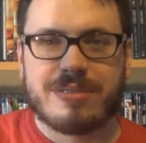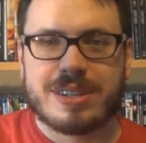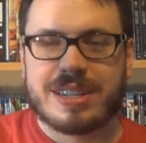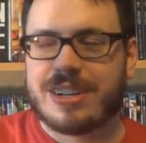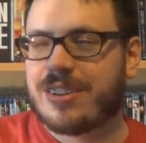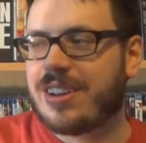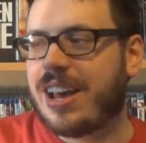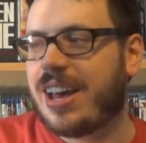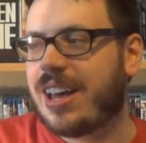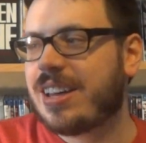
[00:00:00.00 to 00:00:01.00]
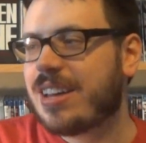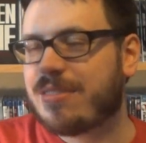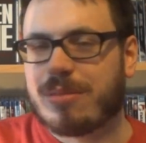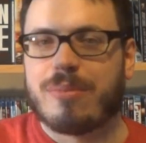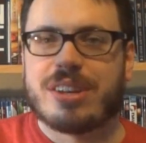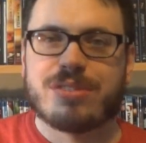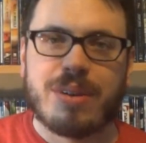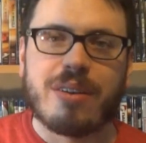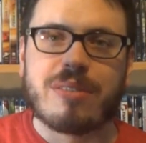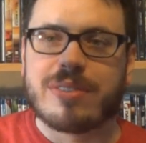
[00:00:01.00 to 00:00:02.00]
was here from Razor
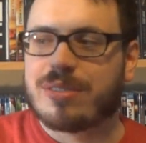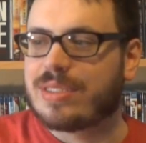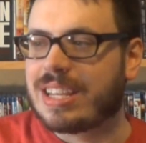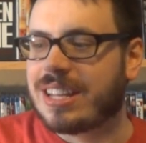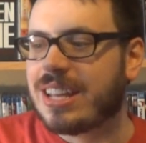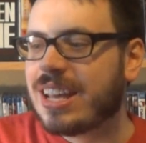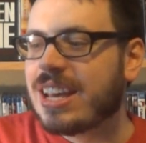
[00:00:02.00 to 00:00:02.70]
Wire Reviews, and